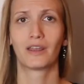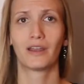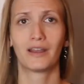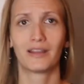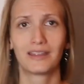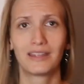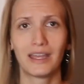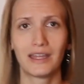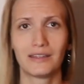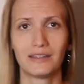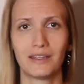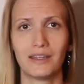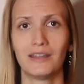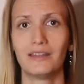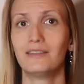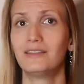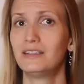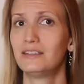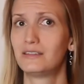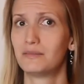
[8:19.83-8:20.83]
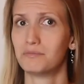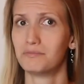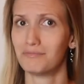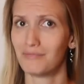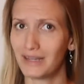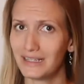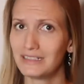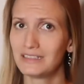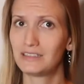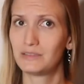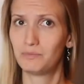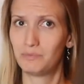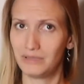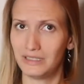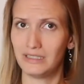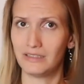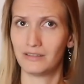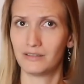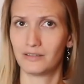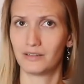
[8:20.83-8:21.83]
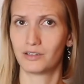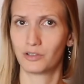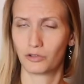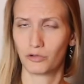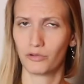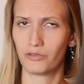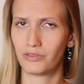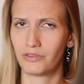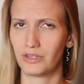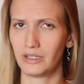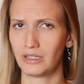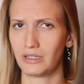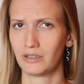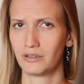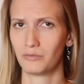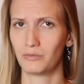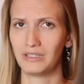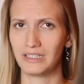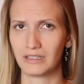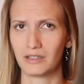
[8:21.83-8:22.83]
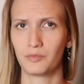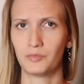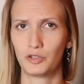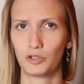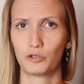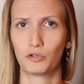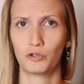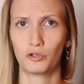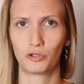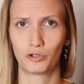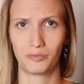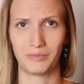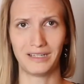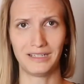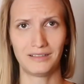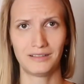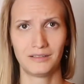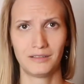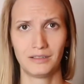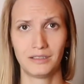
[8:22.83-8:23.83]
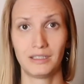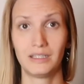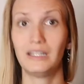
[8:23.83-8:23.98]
Again, this might be a good thing when it comes to curcumin,